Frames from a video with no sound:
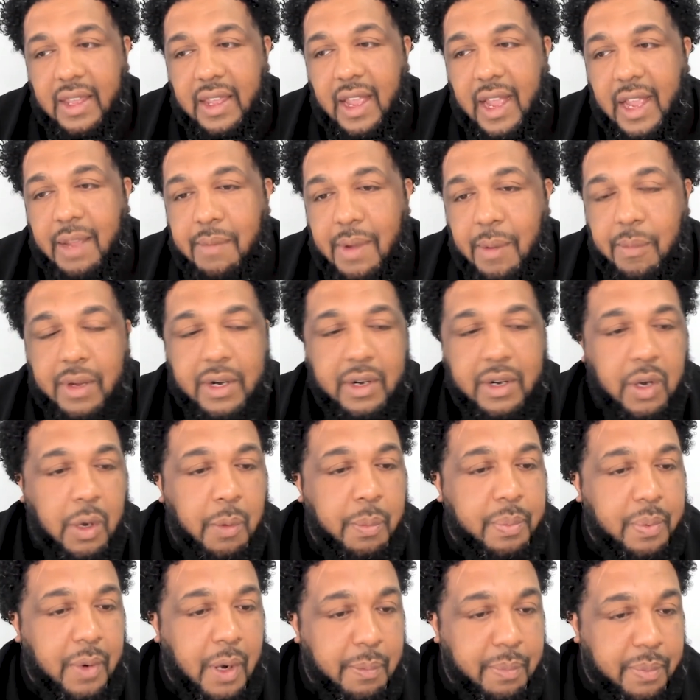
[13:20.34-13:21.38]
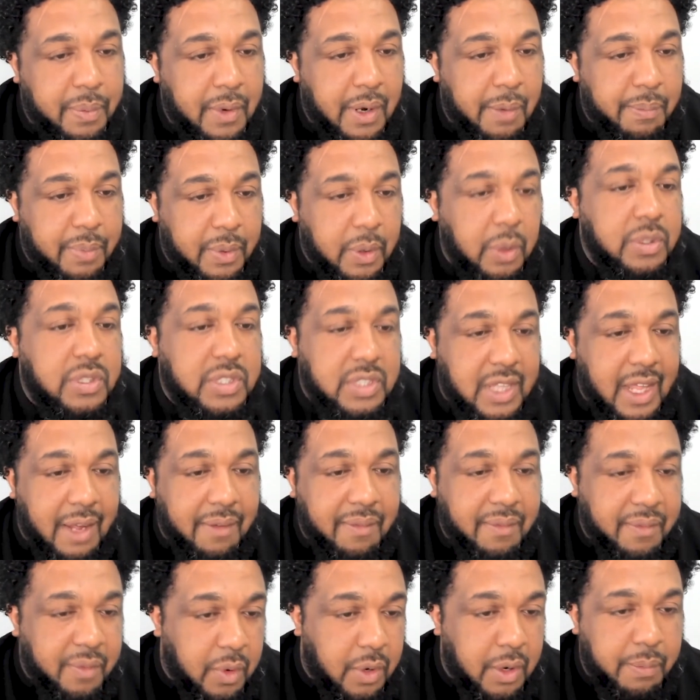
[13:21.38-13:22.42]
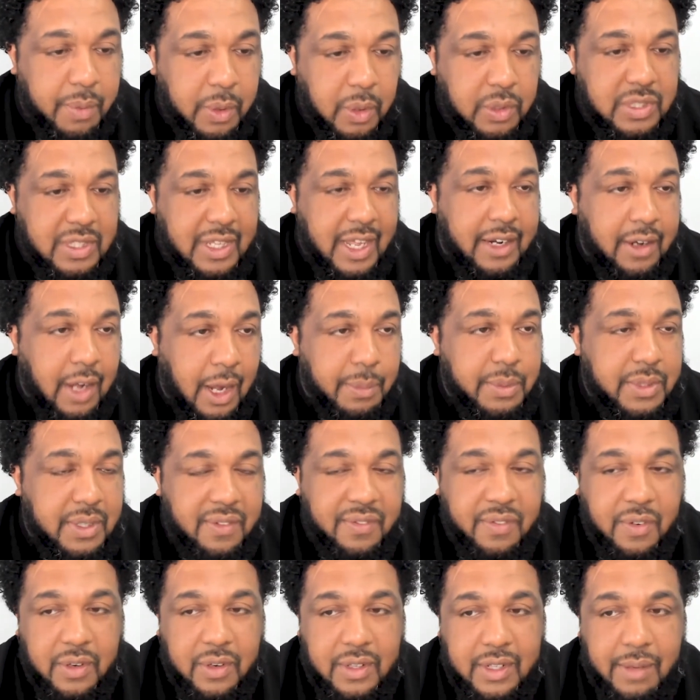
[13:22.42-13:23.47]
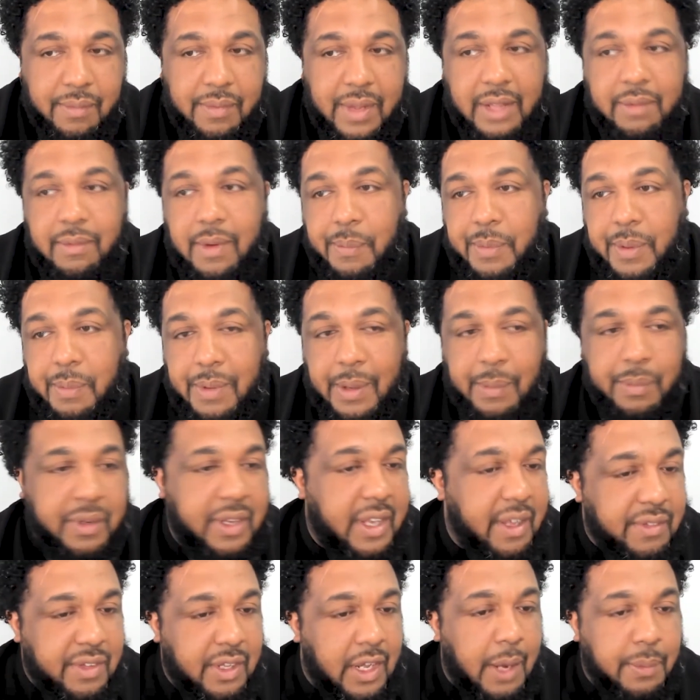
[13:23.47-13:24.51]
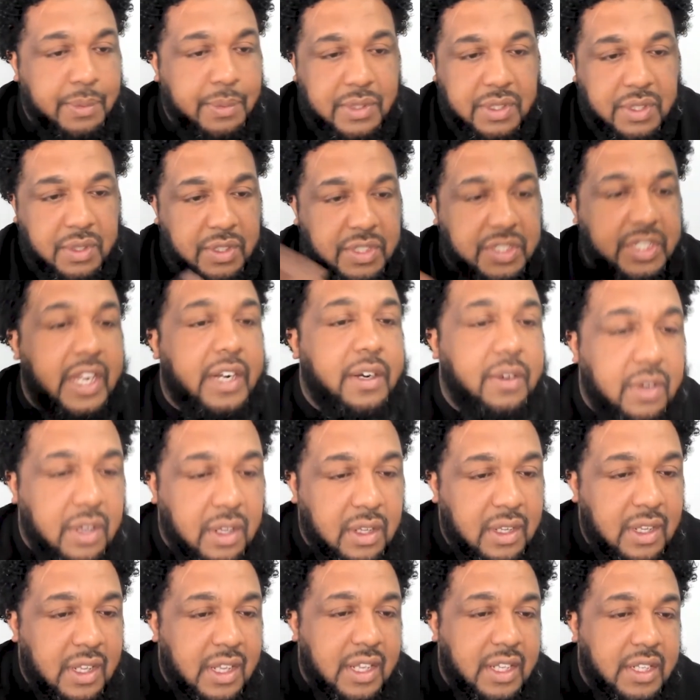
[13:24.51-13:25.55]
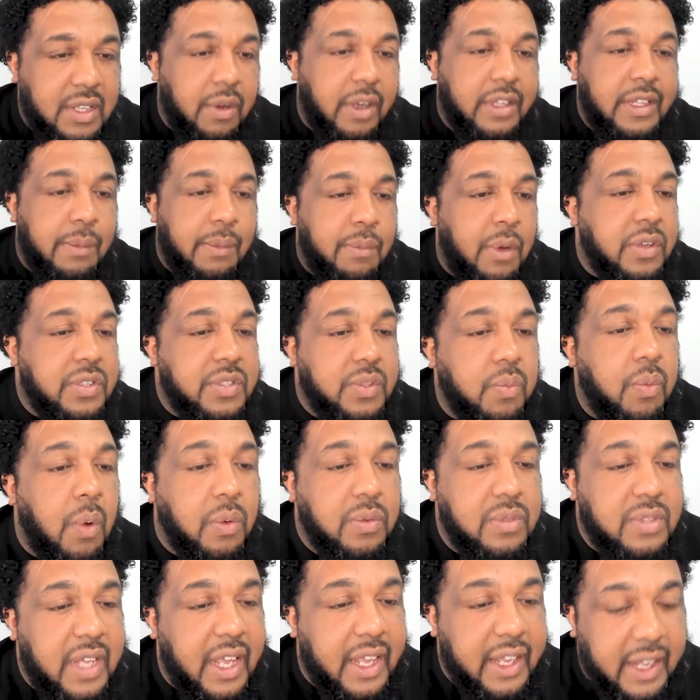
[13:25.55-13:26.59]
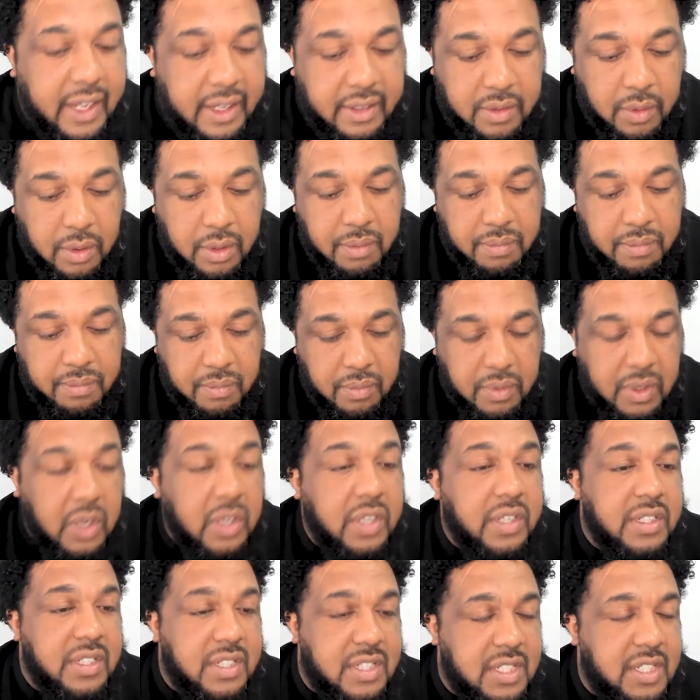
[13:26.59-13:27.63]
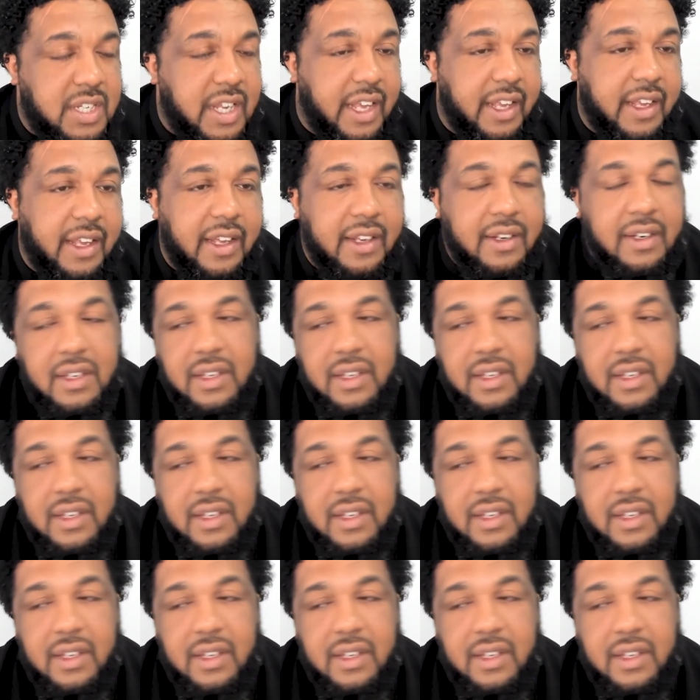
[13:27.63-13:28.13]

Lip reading: And you may want to approach them or approach that option for them. And there might be people you give the option to in general, knowing that most won't take it or couldn't take it.